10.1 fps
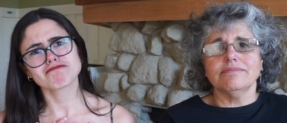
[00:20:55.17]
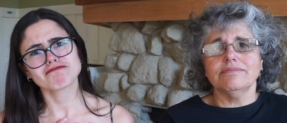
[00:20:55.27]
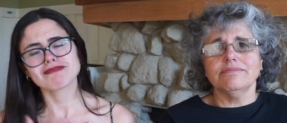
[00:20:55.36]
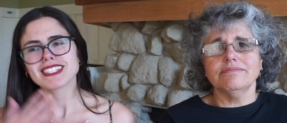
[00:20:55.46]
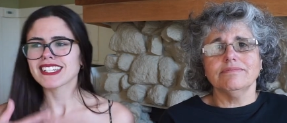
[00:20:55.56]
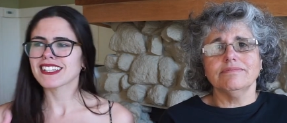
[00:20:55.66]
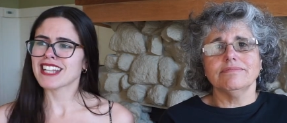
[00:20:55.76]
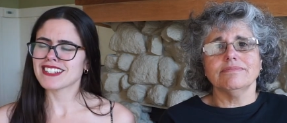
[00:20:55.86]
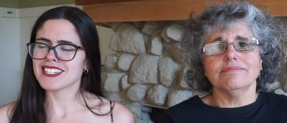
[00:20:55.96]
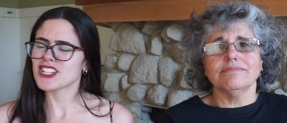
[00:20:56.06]
Speaker 1: hmm,
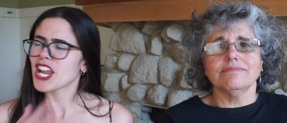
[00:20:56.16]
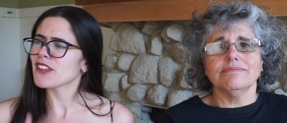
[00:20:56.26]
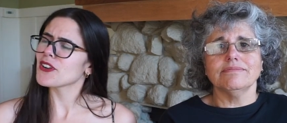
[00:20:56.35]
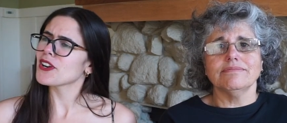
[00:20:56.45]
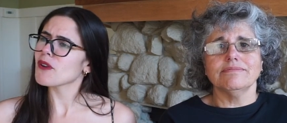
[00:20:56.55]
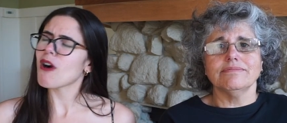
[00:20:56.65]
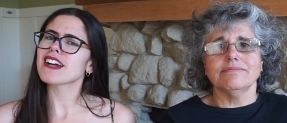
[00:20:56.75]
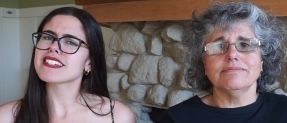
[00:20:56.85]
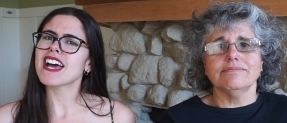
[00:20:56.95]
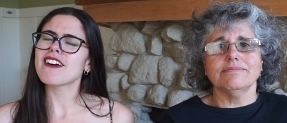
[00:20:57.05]
to Chandler and
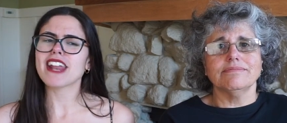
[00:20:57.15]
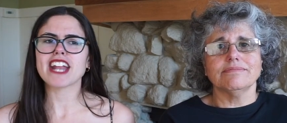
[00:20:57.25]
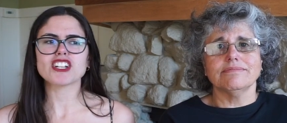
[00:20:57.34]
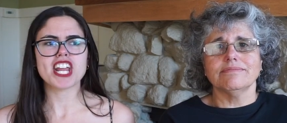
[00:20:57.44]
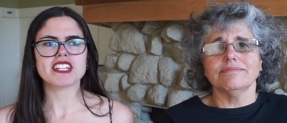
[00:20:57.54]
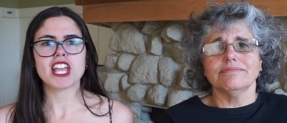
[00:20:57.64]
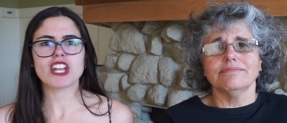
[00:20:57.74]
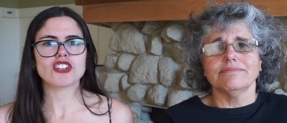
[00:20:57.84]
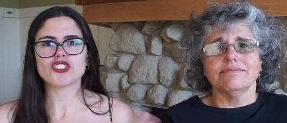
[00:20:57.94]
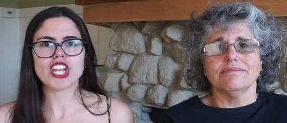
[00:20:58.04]
walks out and Jan
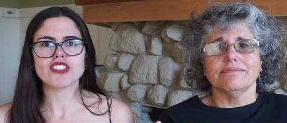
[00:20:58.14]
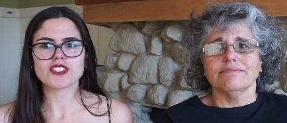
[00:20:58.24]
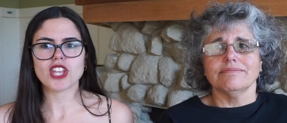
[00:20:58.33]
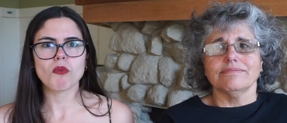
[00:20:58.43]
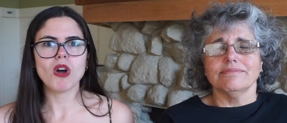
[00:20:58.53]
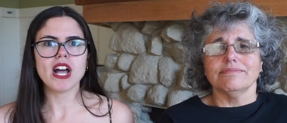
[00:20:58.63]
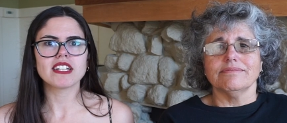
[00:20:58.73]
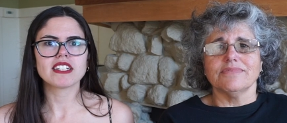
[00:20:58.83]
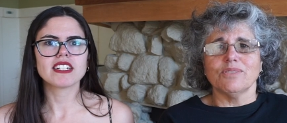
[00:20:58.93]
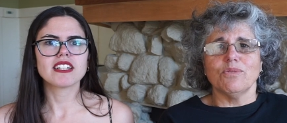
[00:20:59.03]
and Chandler's like,
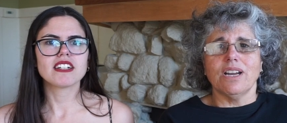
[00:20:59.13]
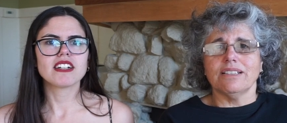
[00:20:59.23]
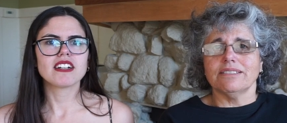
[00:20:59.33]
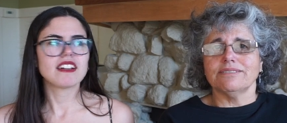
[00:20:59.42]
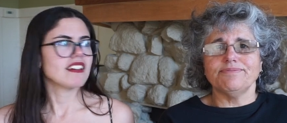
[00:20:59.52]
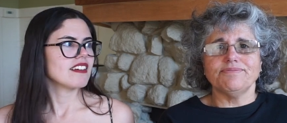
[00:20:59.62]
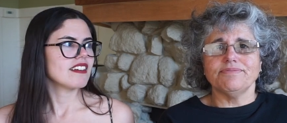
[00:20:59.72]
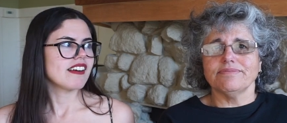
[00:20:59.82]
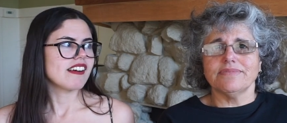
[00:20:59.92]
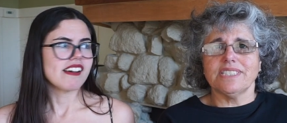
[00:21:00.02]
"What?"
Speaker 2: Wow.
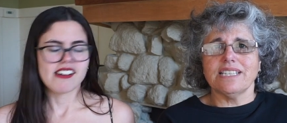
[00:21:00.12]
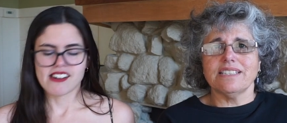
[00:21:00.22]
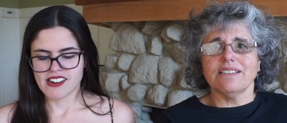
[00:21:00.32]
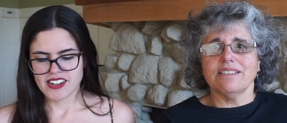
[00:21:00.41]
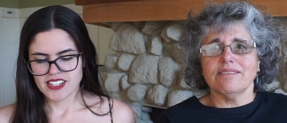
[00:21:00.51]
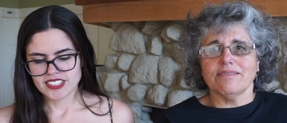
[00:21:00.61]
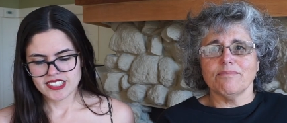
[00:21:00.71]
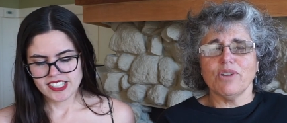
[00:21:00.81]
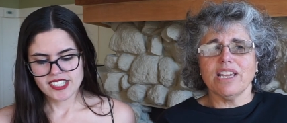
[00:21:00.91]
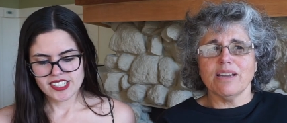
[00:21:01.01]
She's a
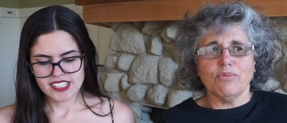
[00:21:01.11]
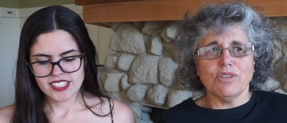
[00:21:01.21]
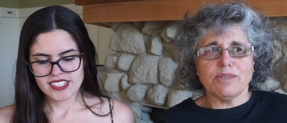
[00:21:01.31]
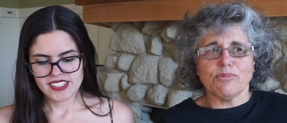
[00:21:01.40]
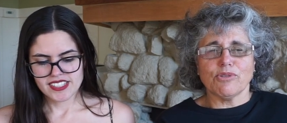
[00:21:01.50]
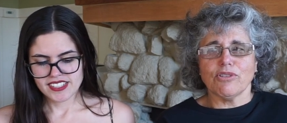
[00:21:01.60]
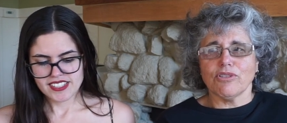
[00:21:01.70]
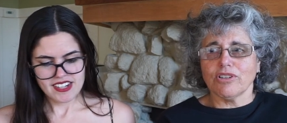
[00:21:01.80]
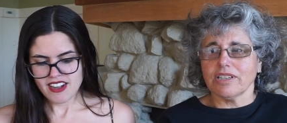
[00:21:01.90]
breakup whisperer.